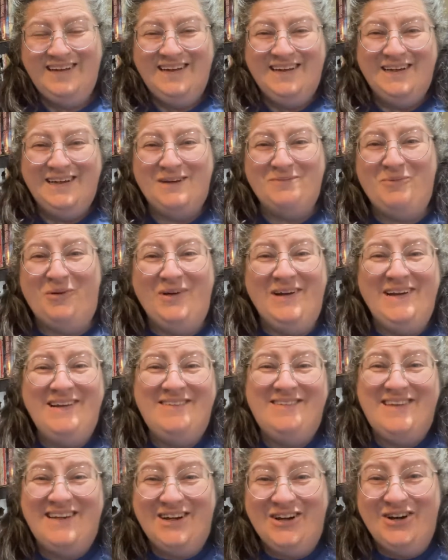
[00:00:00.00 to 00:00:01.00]
Good morning,
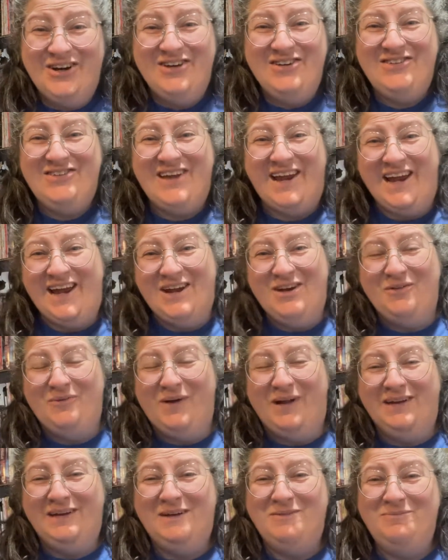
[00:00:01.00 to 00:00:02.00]
singers, and
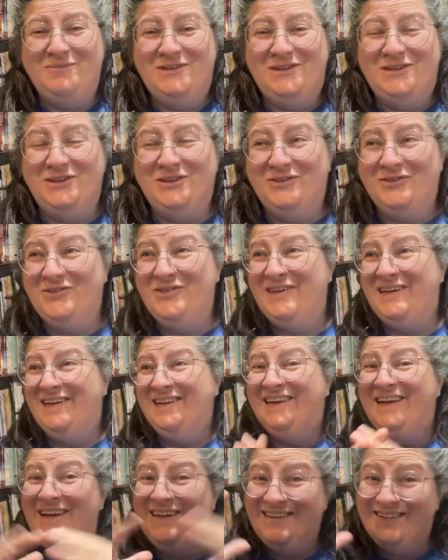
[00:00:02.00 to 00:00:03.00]
welcome to the
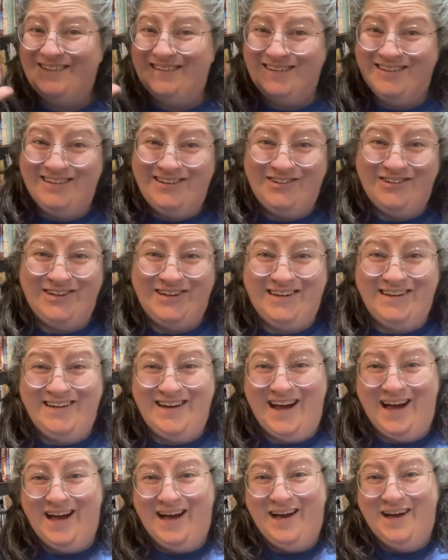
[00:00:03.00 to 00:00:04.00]
latest edition
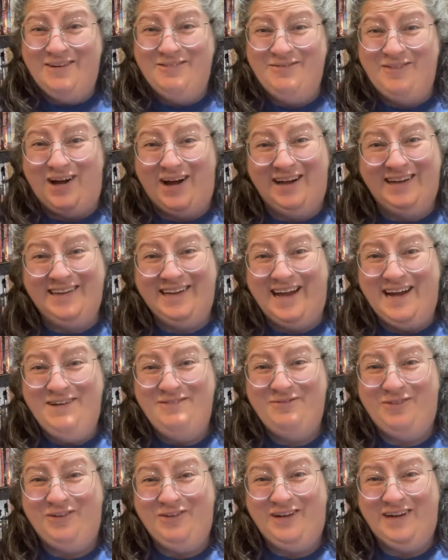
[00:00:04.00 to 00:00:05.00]
of online
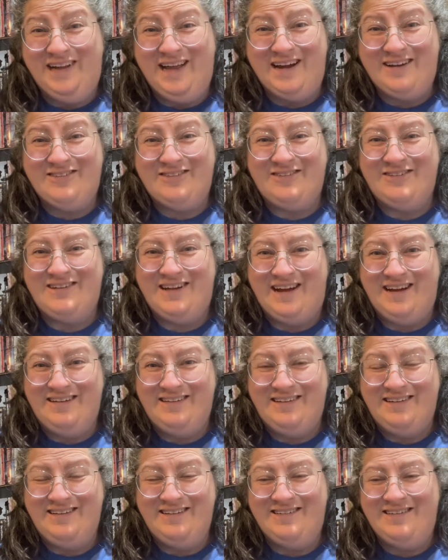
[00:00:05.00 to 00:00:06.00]
vocal
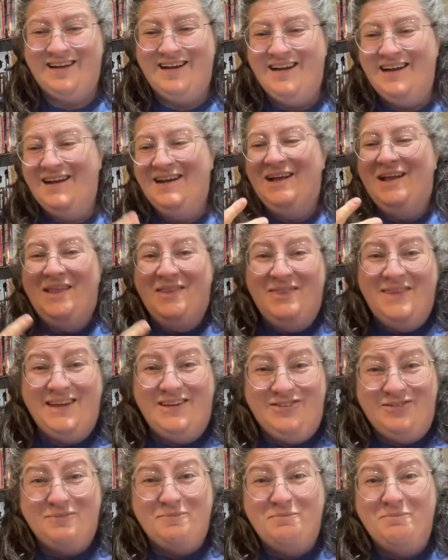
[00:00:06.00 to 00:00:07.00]
exercises.
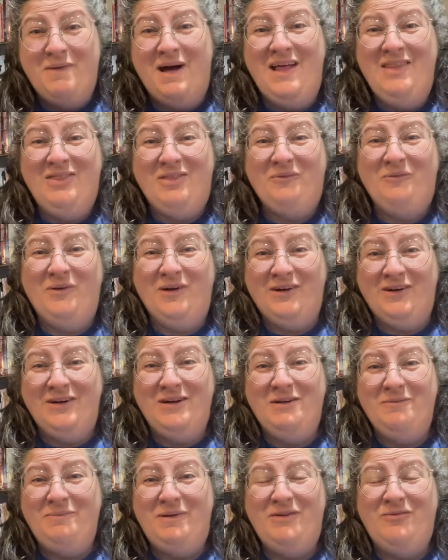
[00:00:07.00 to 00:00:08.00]
This month, we're going
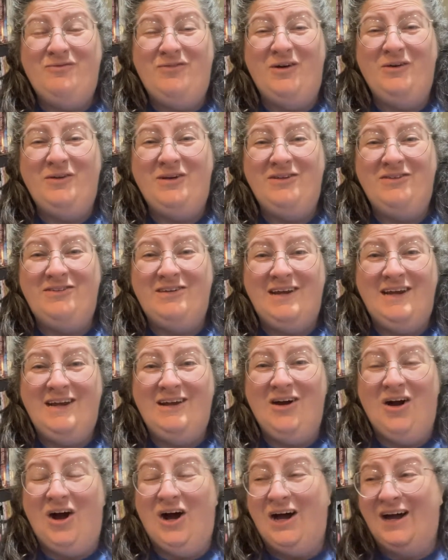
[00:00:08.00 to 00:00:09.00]
to be
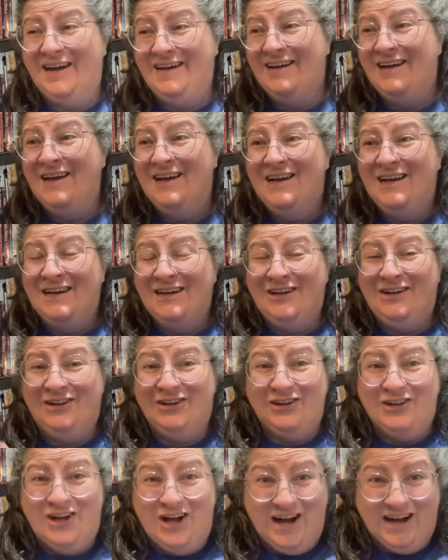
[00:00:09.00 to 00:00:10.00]
focusing on
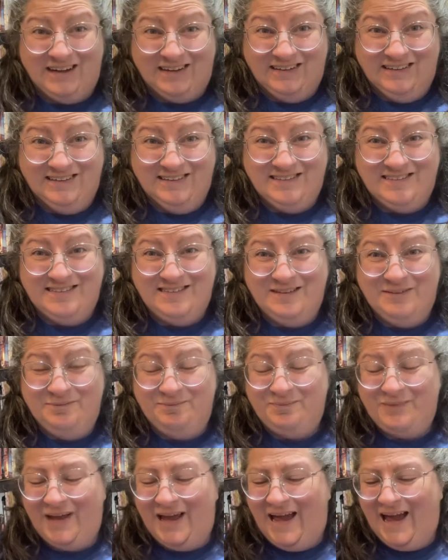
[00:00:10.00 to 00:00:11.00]
glottals.
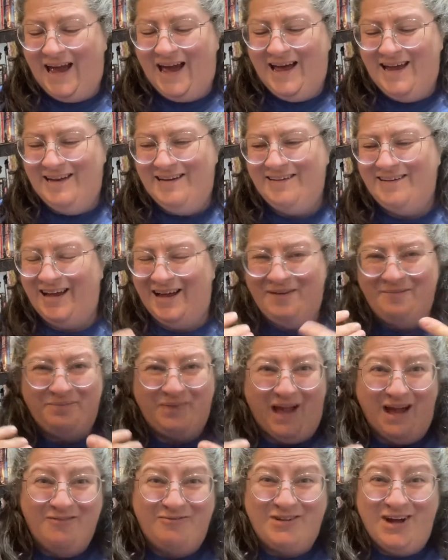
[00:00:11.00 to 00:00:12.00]
And
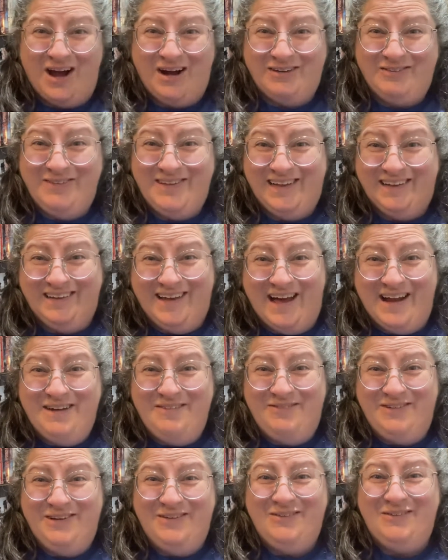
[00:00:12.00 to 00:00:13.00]
I've talked with a lot
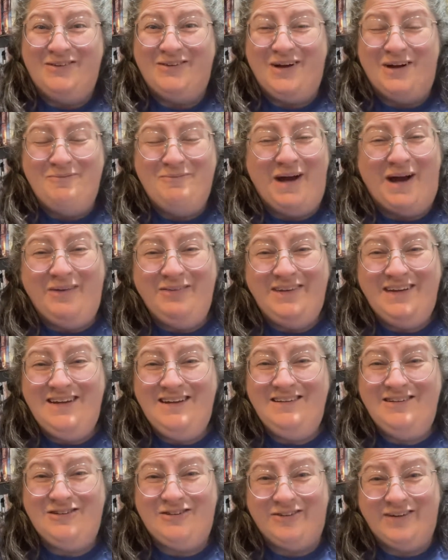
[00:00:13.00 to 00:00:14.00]
of you about
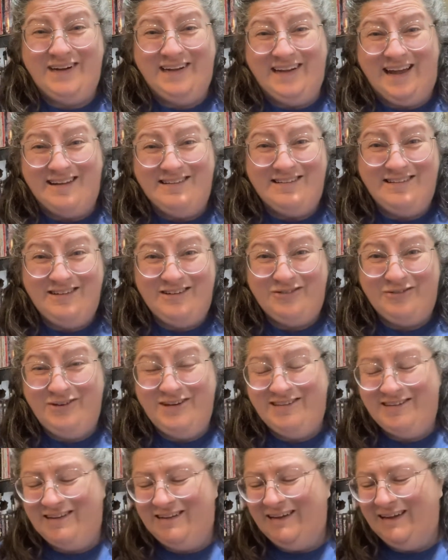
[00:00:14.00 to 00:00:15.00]
these during lessons
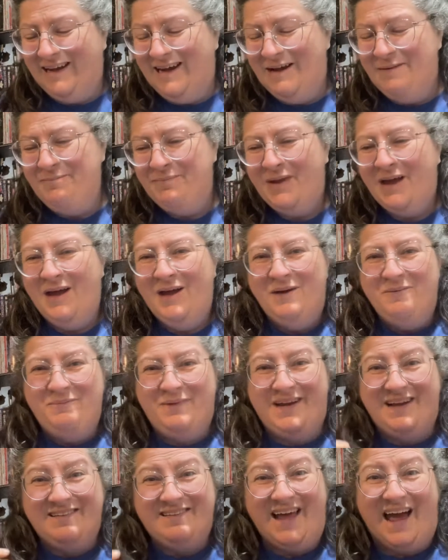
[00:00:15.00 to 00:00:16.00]
recently,
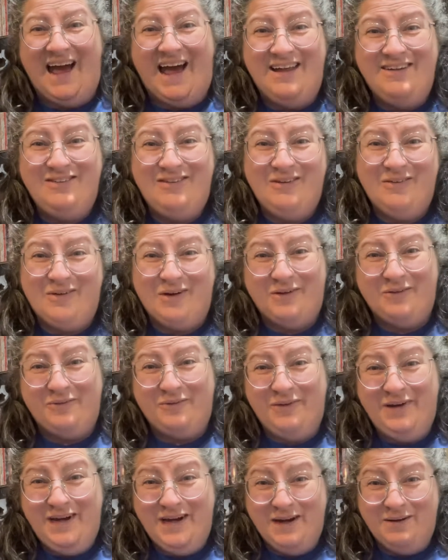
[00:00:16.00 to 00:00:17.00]
because as you're
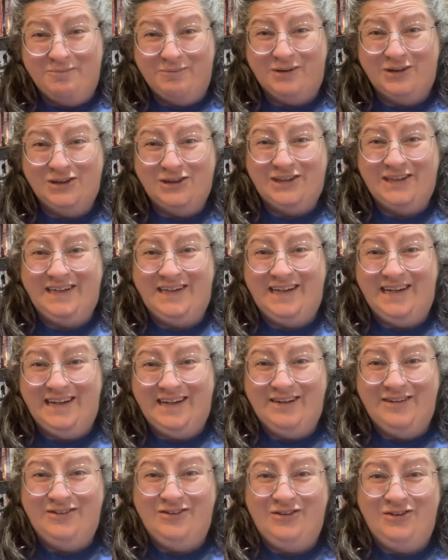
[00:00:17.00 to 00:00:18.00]
re-emerging
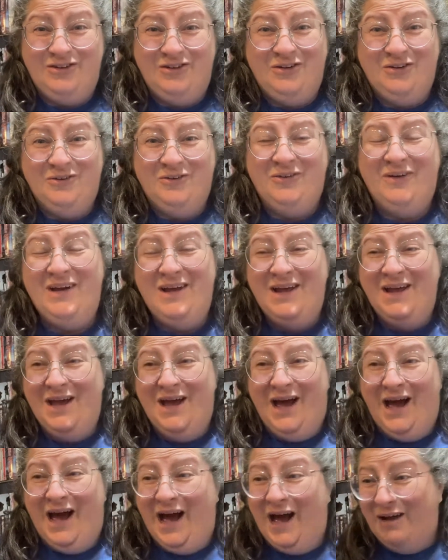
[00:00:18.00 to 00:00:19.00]
into
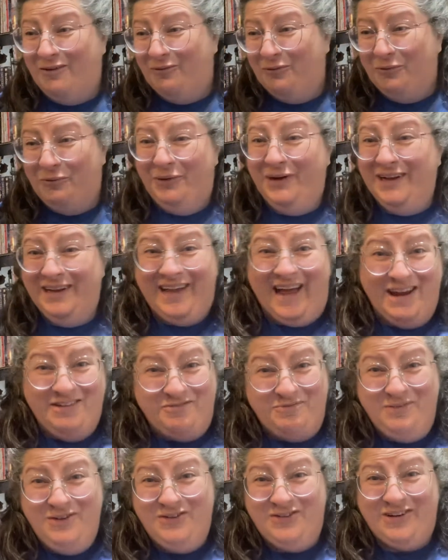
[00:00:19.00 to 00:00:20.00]
real
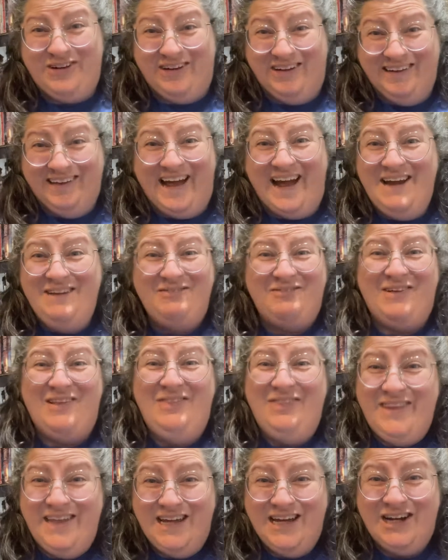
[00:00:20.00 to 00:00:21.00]
life musical life
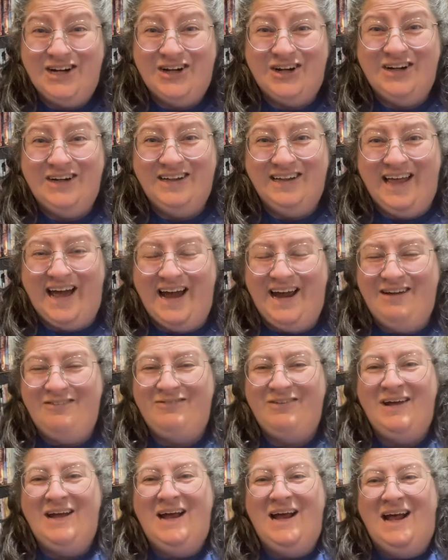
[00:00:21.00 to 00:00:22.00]
and theater
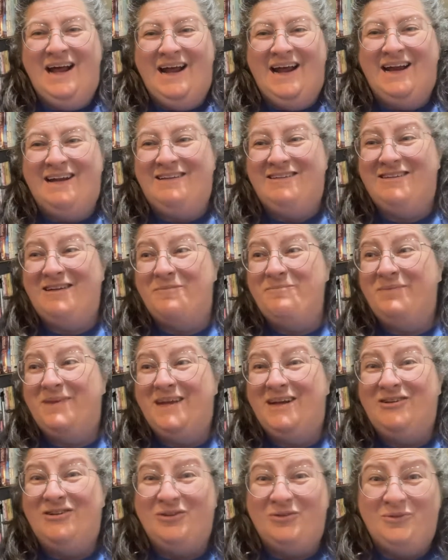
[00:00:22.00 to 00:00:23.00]
life, it's
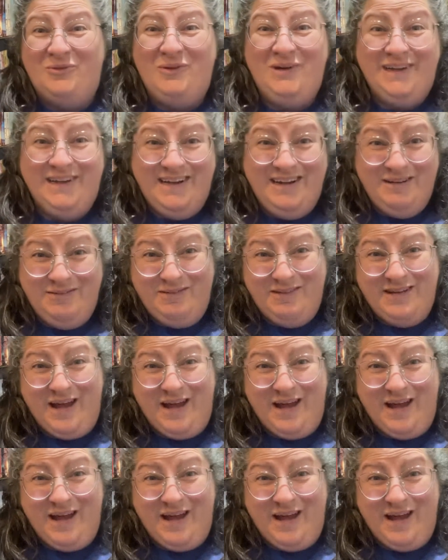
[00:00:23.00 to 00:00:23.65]
something to really